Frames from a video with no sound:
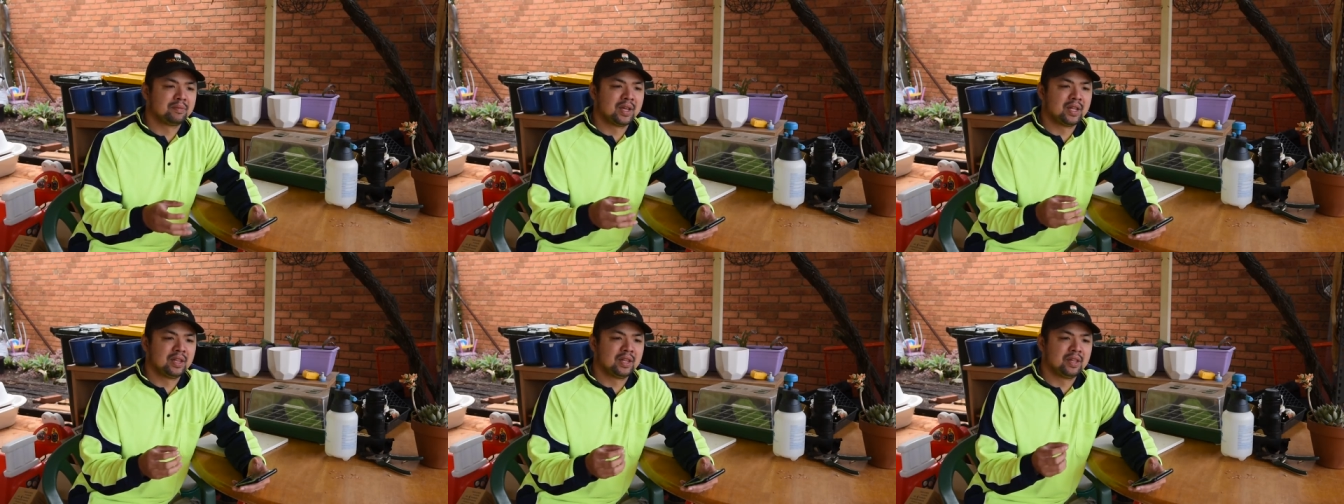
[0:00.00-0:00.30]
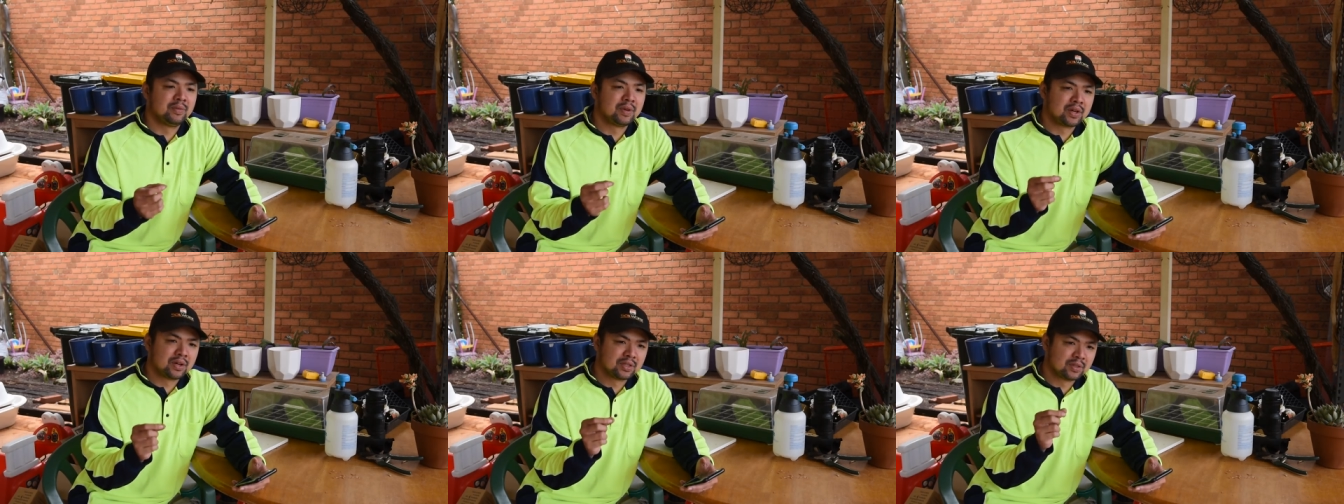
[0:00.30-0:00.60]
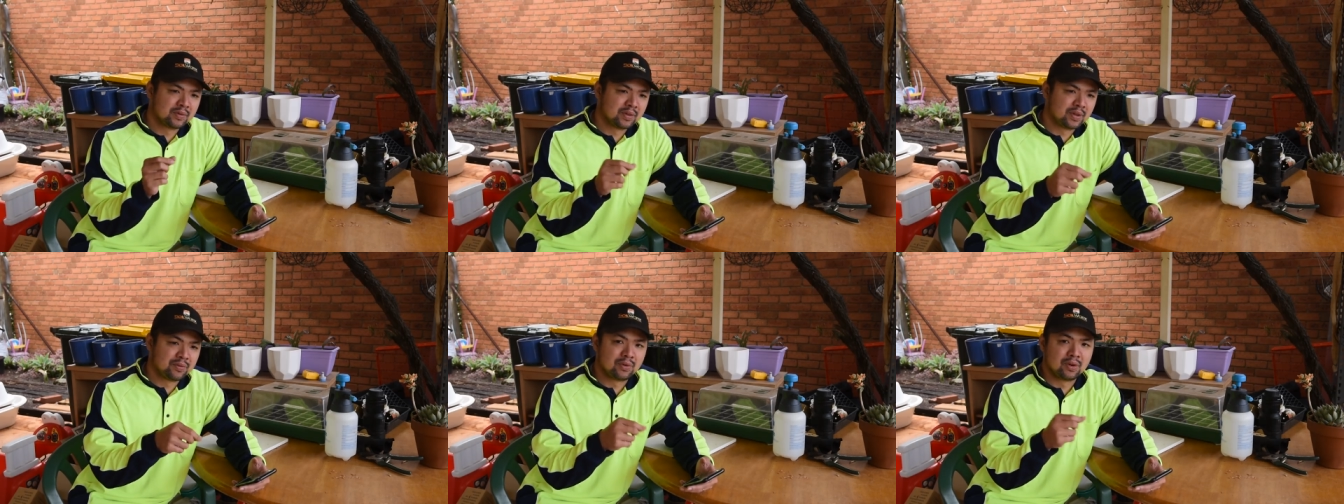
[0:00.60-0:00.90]
mainly
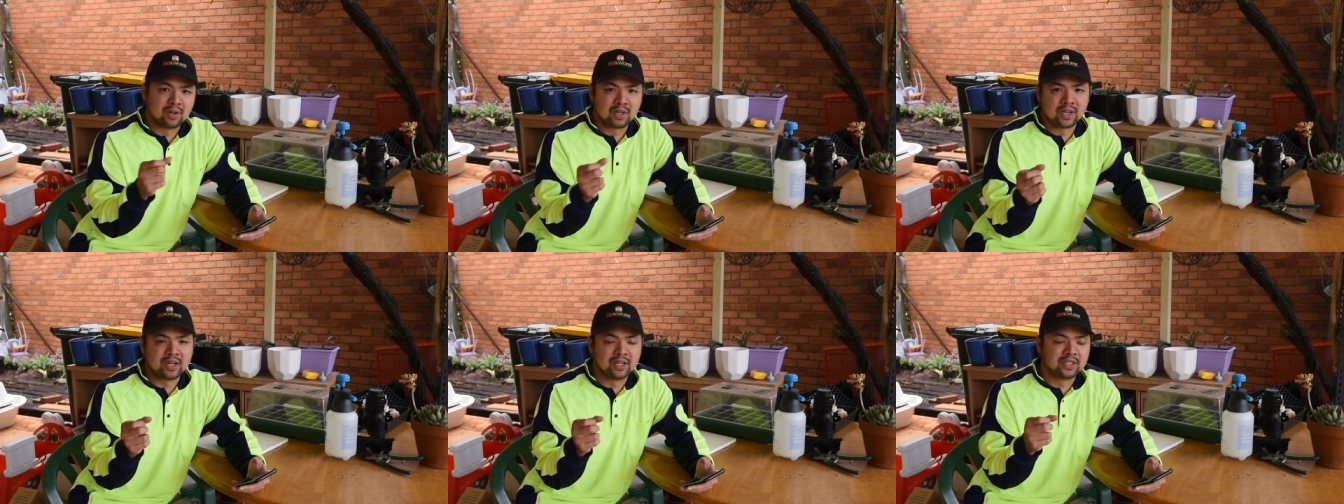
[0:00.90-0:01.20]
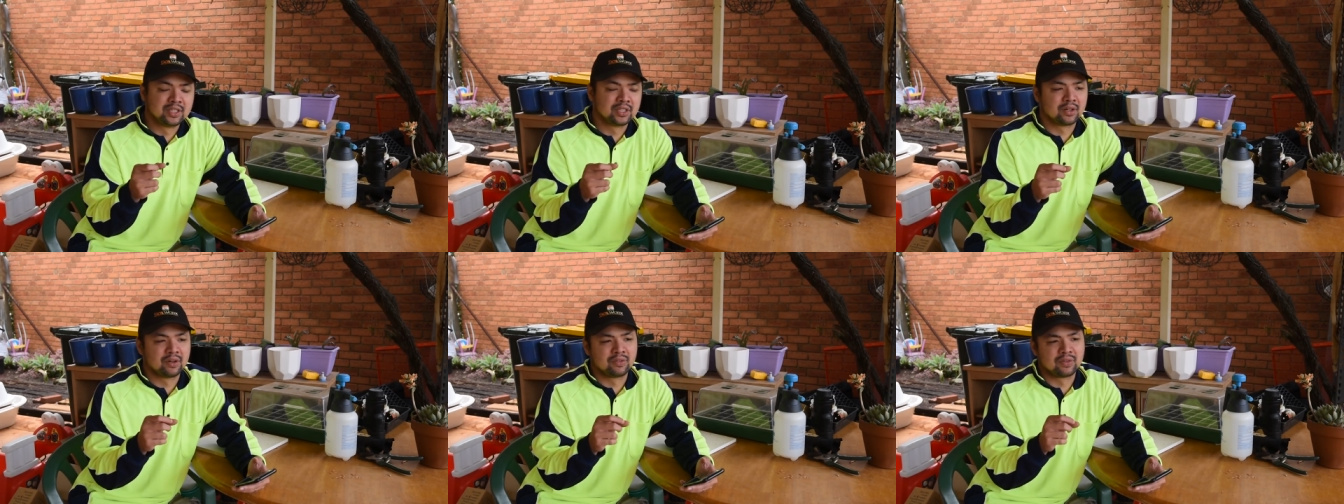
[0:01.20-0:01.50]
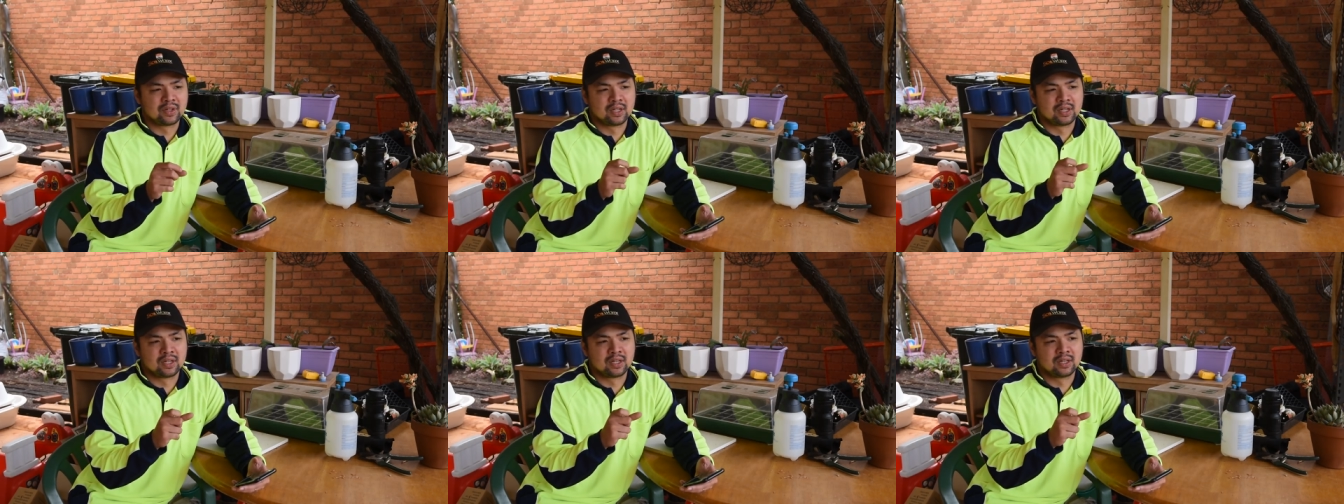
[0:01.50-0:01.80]
because of the foliage
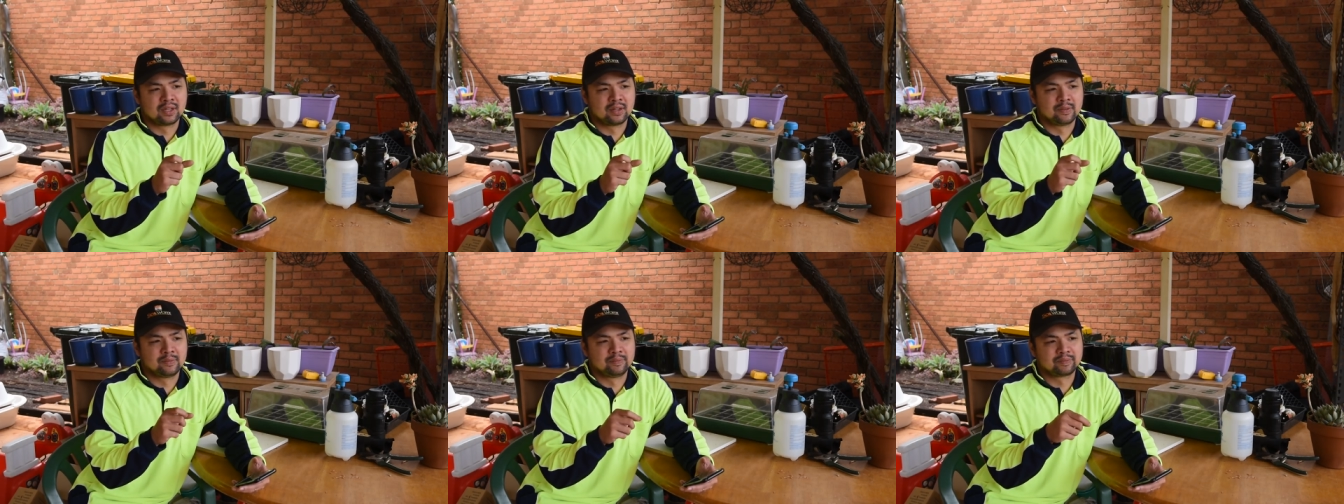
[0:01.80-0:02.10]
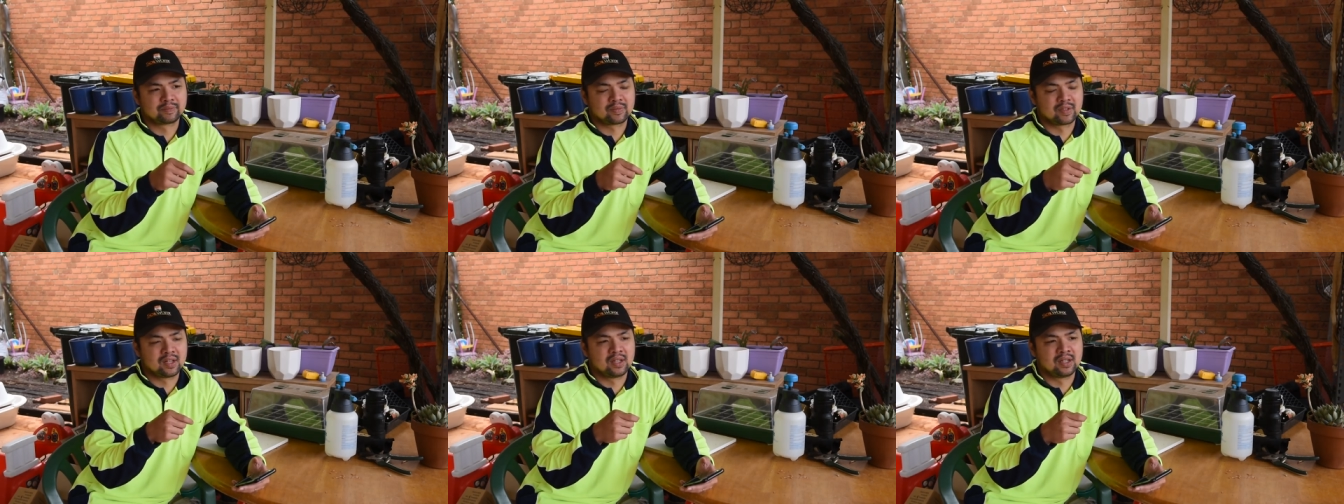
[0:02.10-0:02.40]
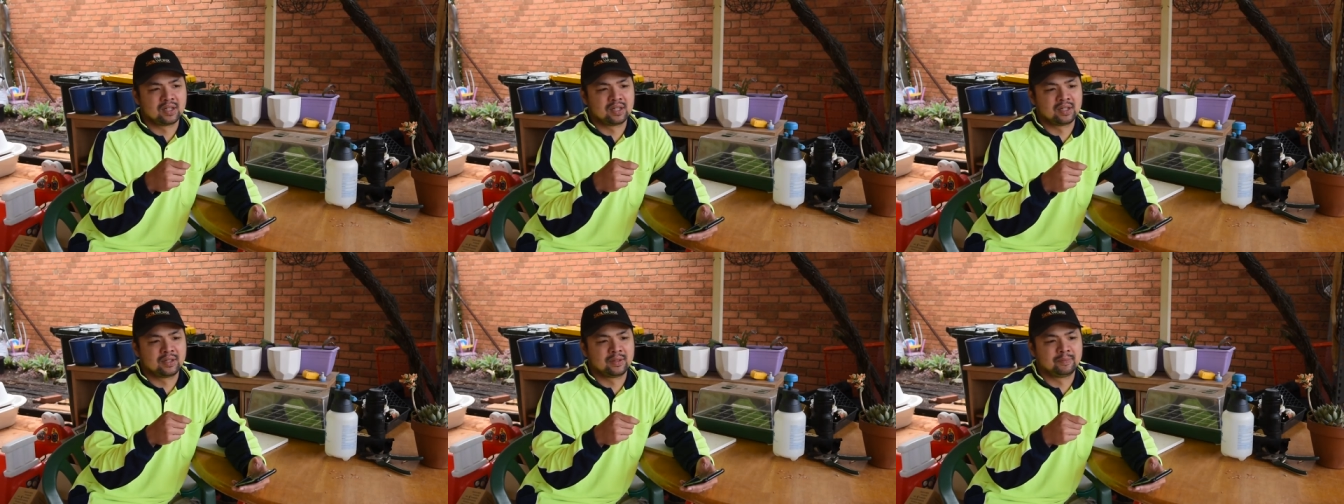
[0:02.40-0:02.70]
of the
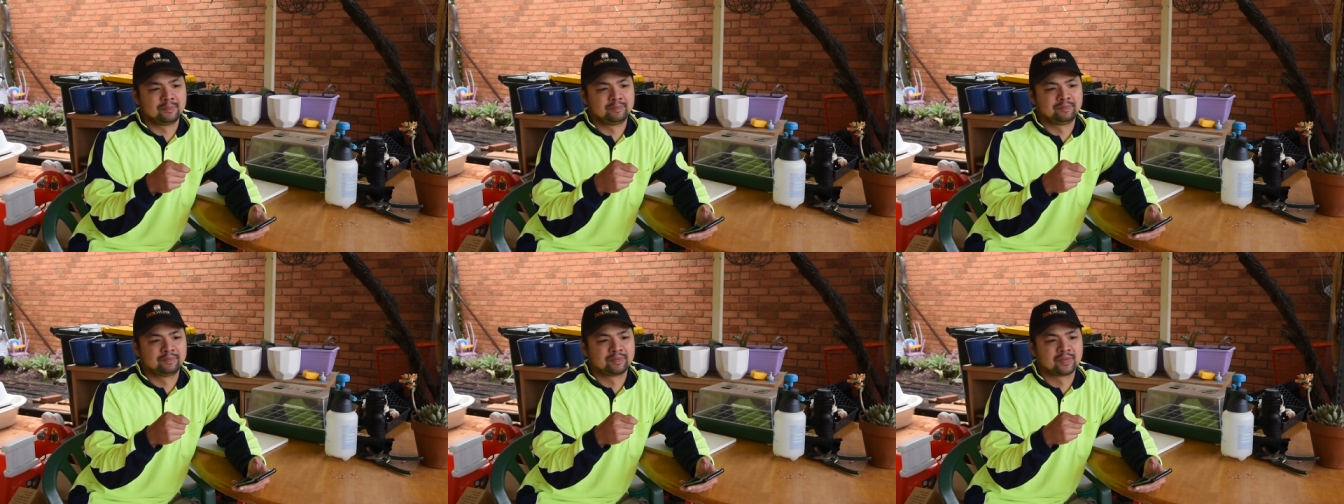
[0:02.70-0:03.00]
um,